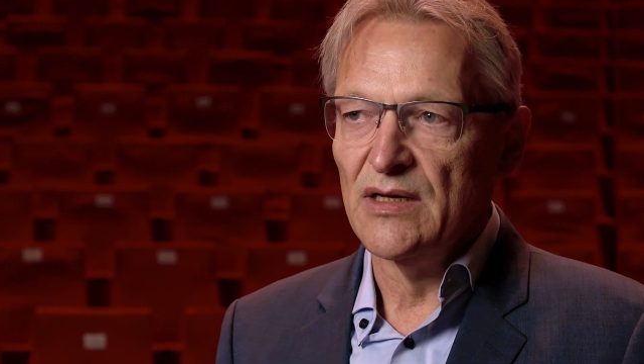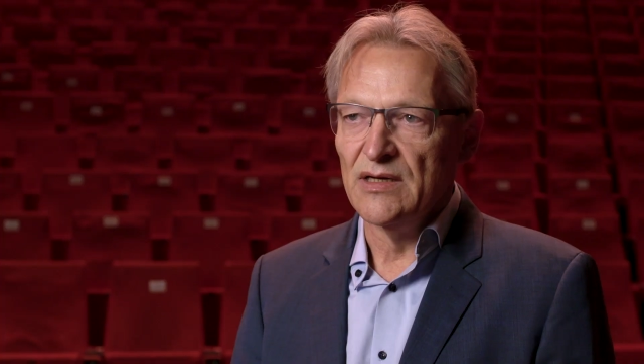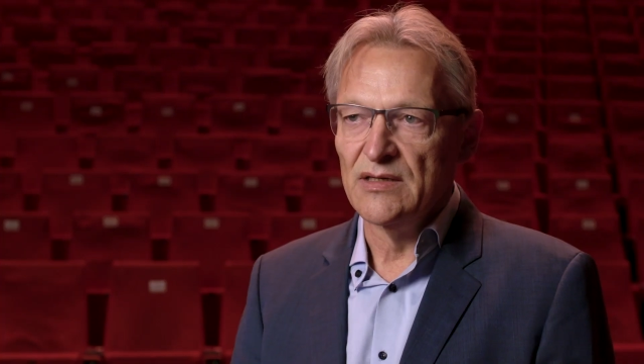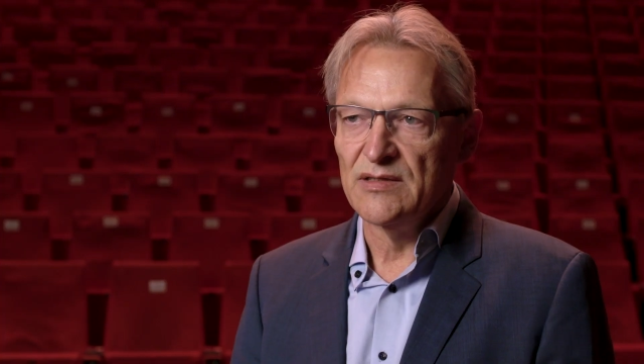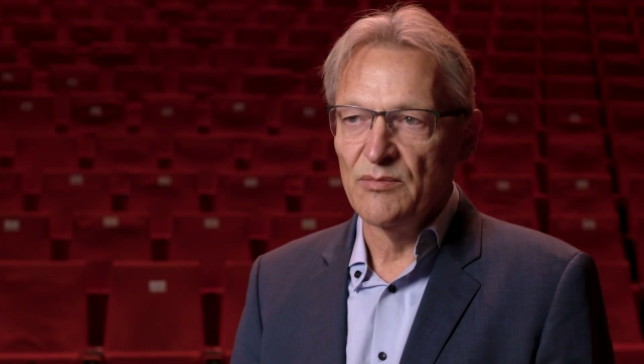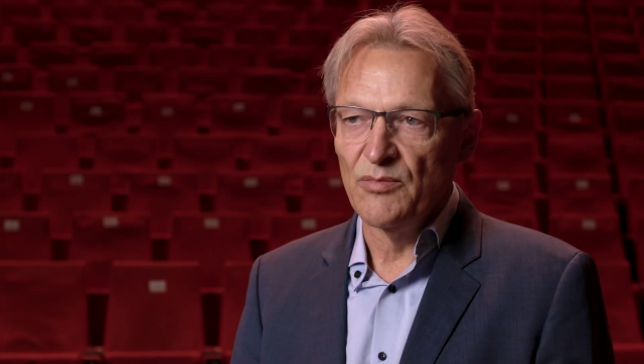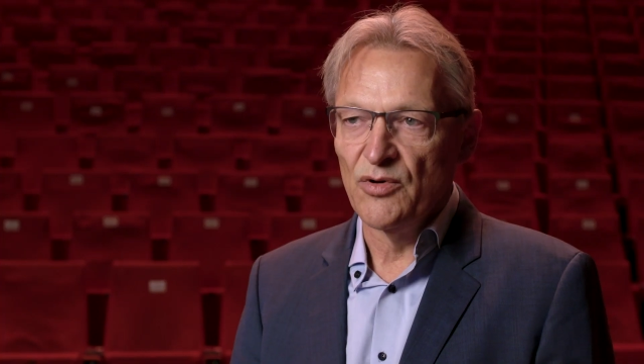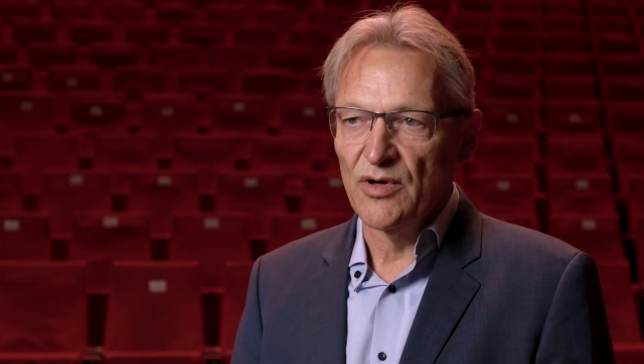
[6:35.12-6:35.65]

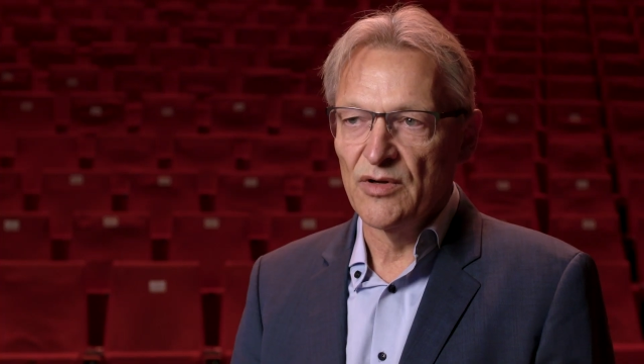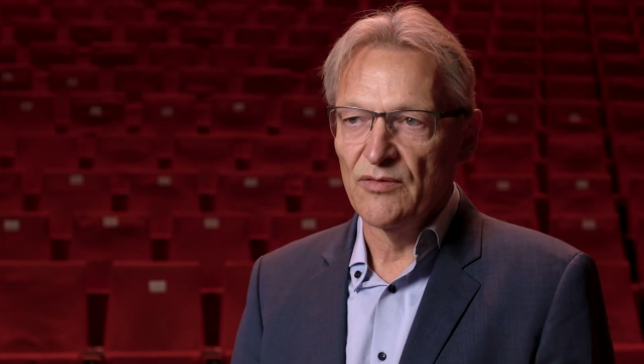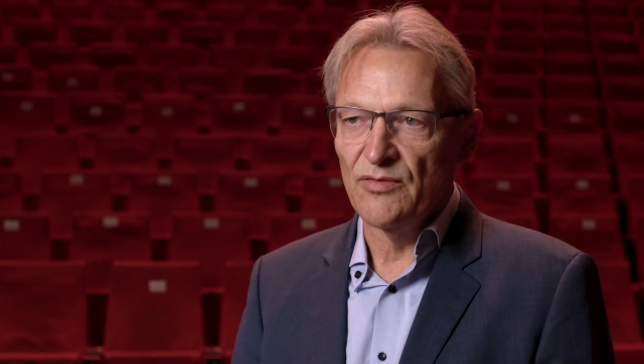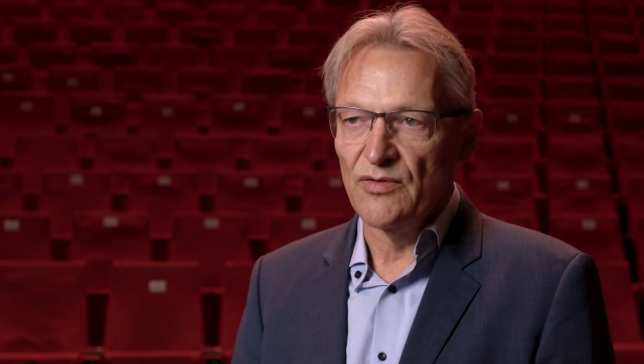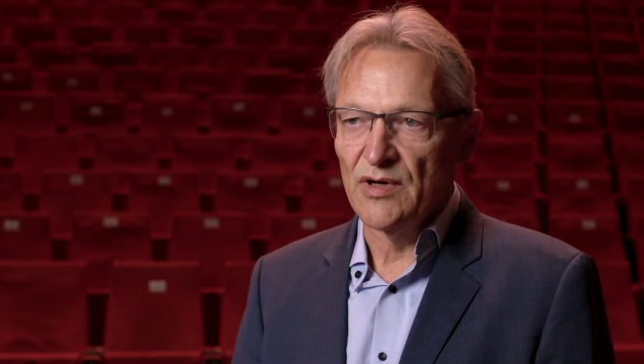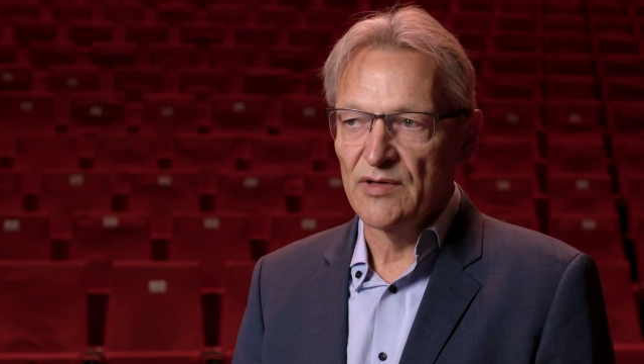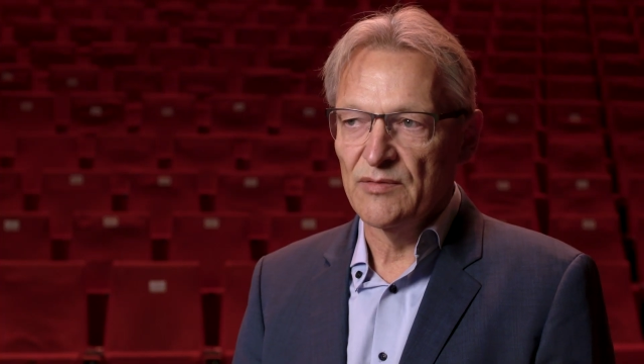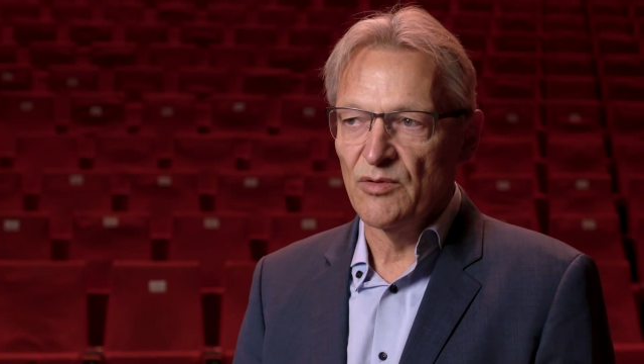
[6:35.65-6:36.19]
It's important
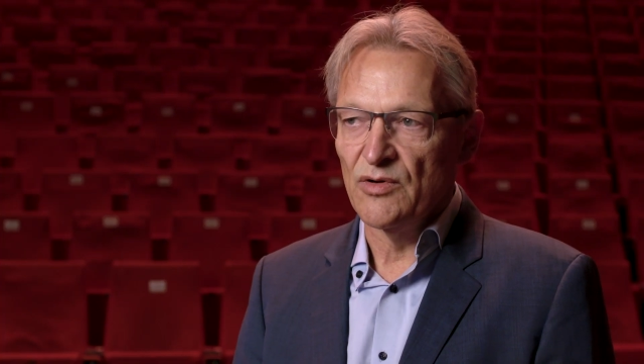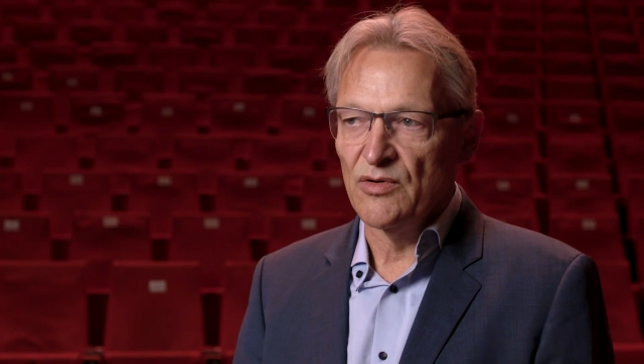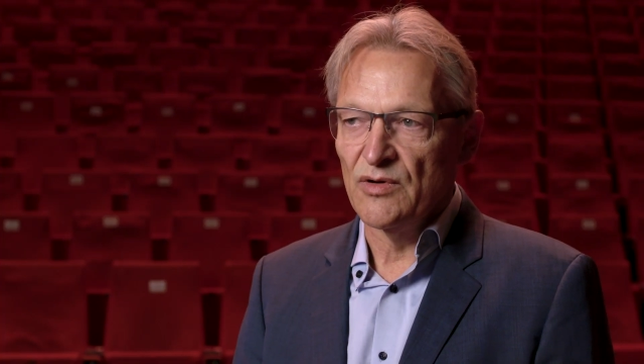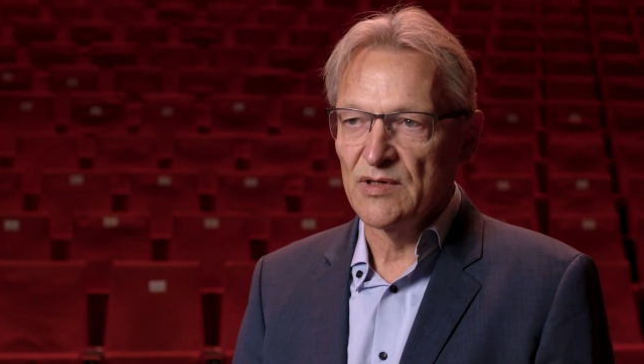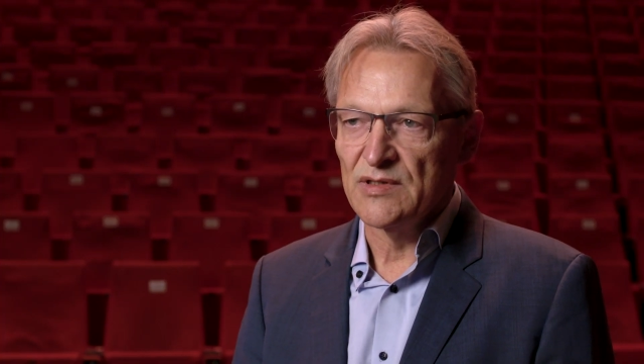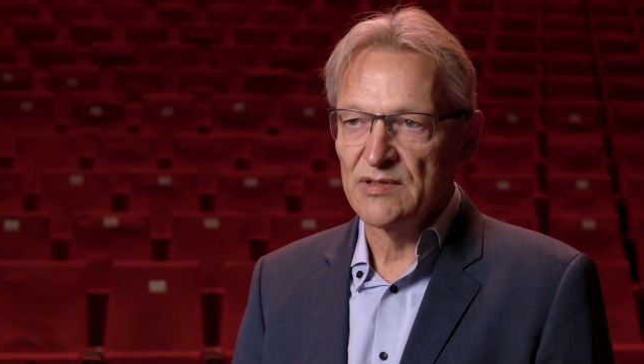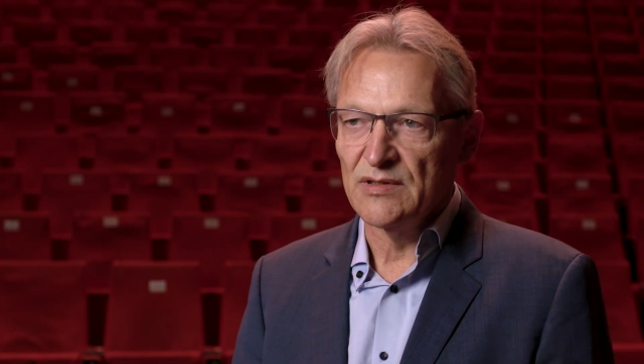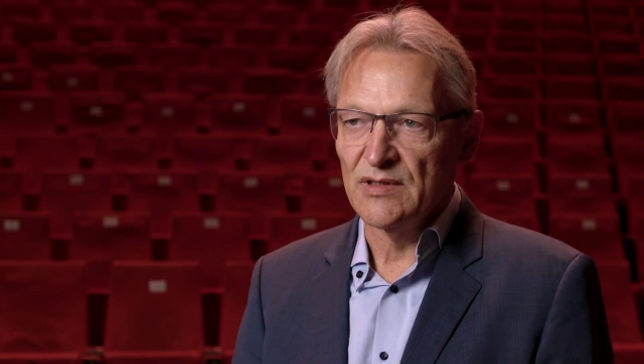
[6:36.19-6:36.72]
for us
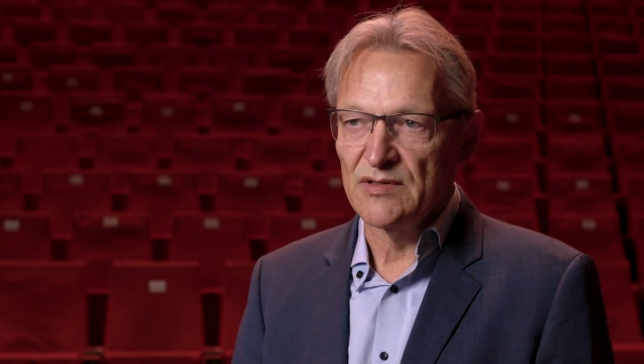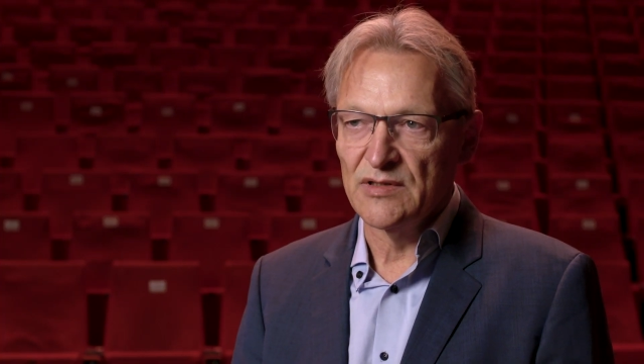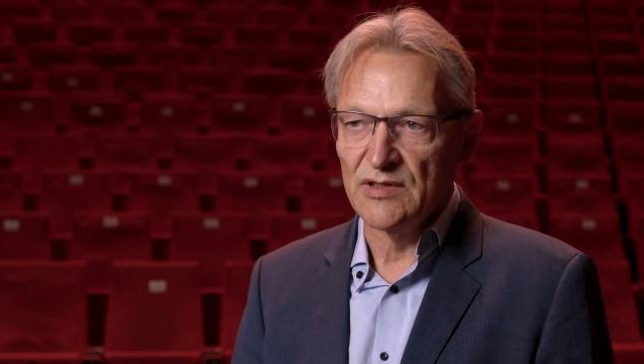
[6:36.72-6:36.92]
because uh,